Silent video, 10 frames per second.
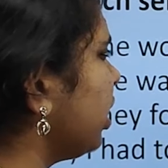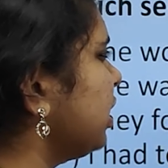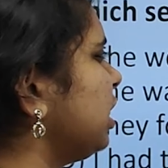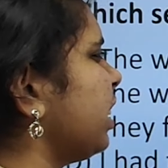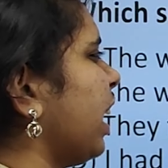the
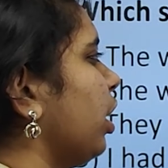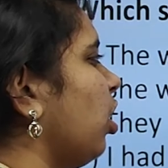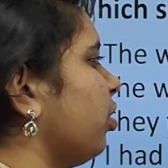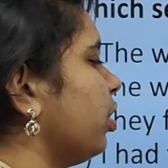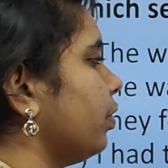strike
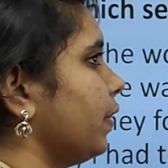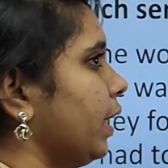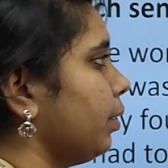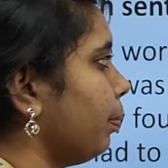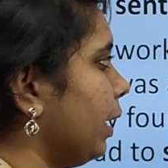of her
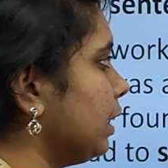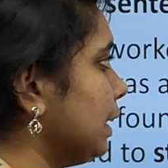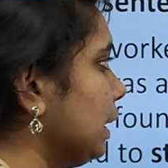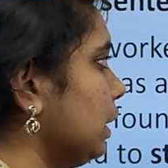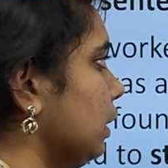
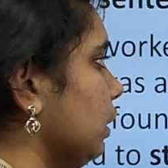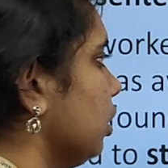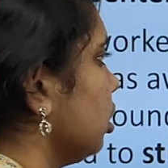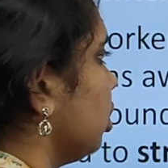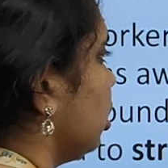painting.
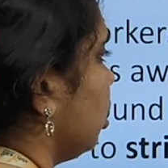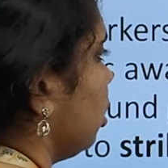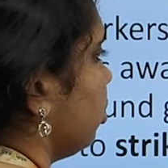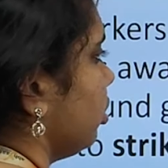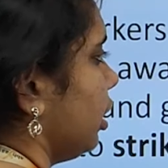
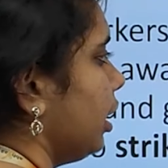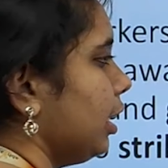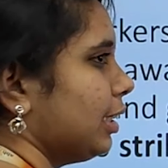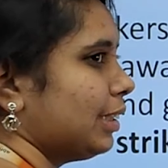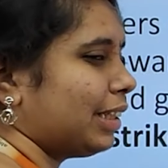
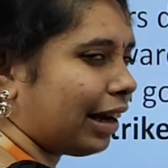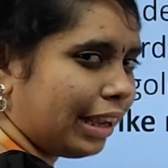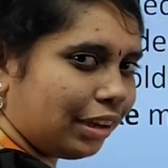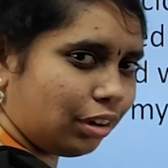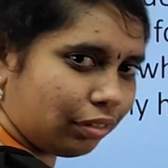Really,
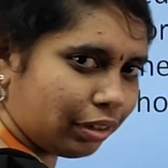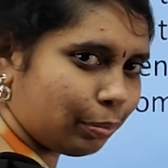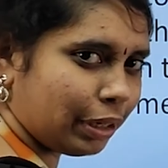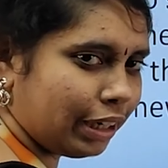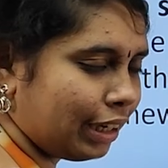strike of her
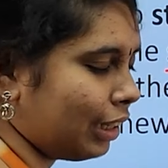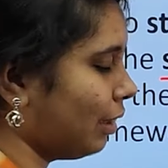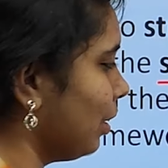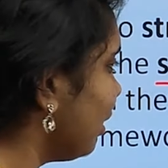painting?